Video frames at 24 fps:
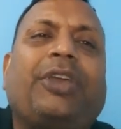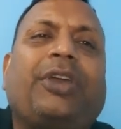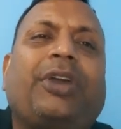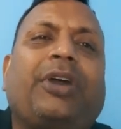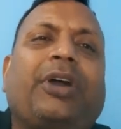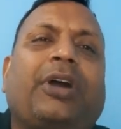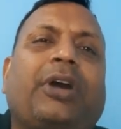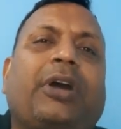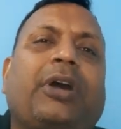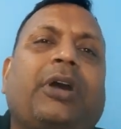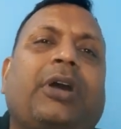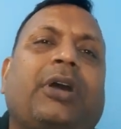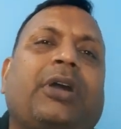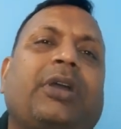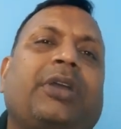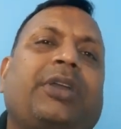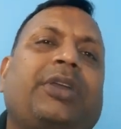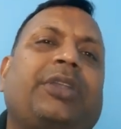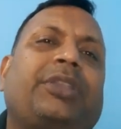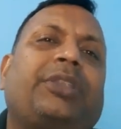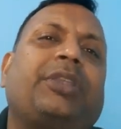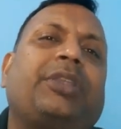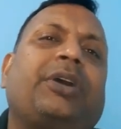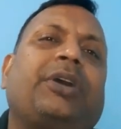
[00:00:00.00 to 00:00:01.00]
Uh,
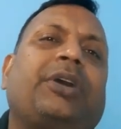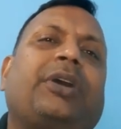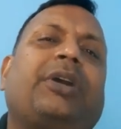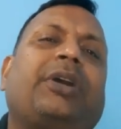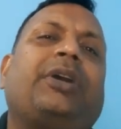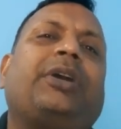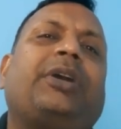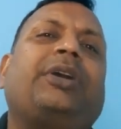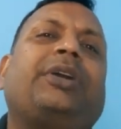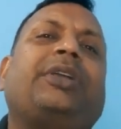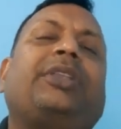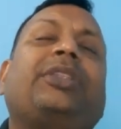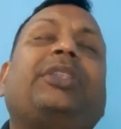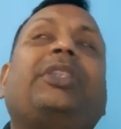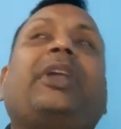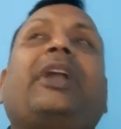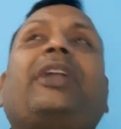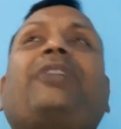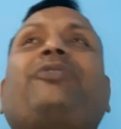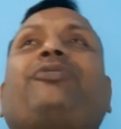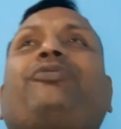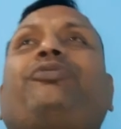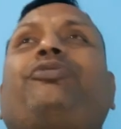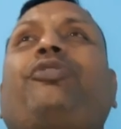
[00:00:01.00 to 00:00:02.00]
in, uh, in
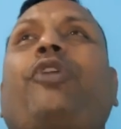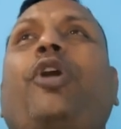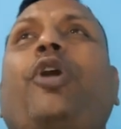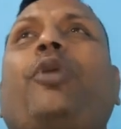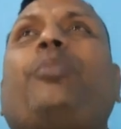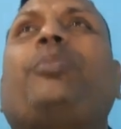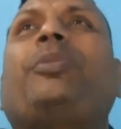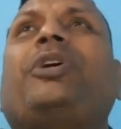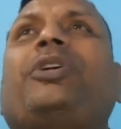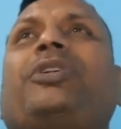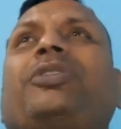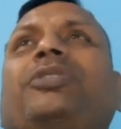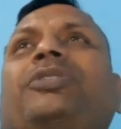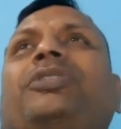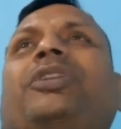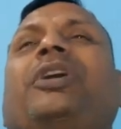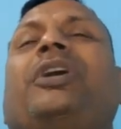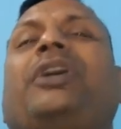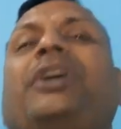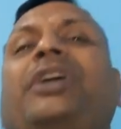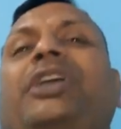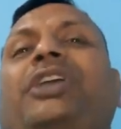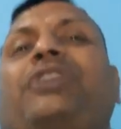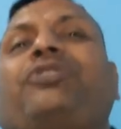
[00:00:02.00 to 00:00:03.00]
that form, uh,
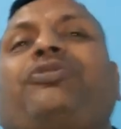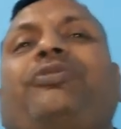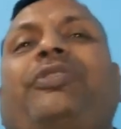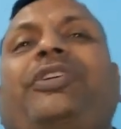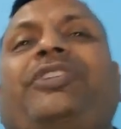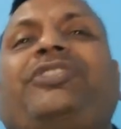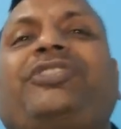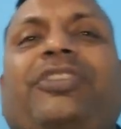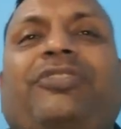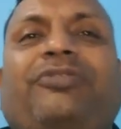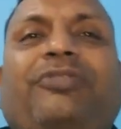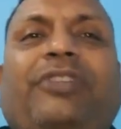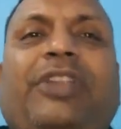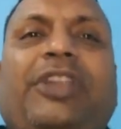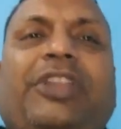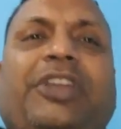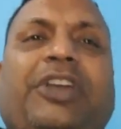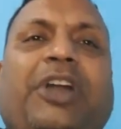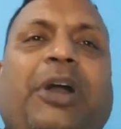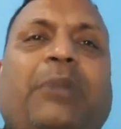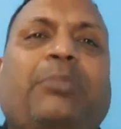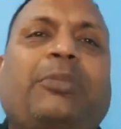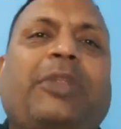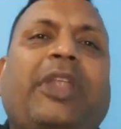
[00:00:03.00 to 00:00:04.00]
the equation will
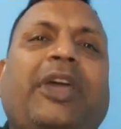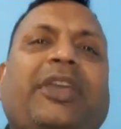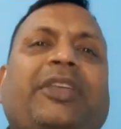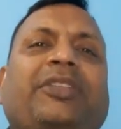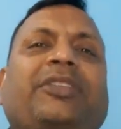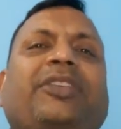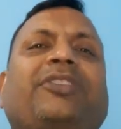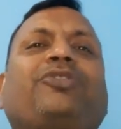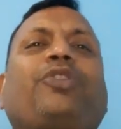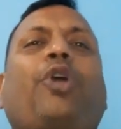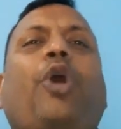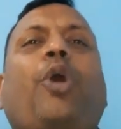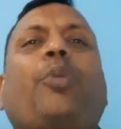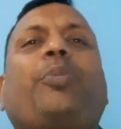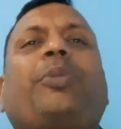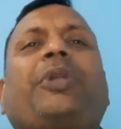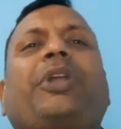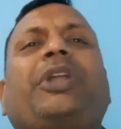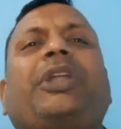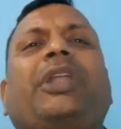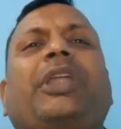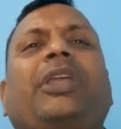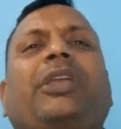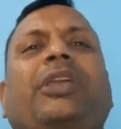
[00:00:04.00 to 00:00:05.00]
come like this
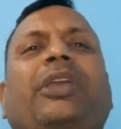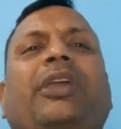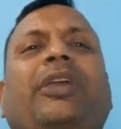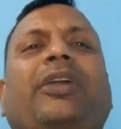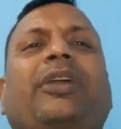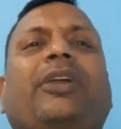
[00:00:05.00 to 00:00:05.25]
operating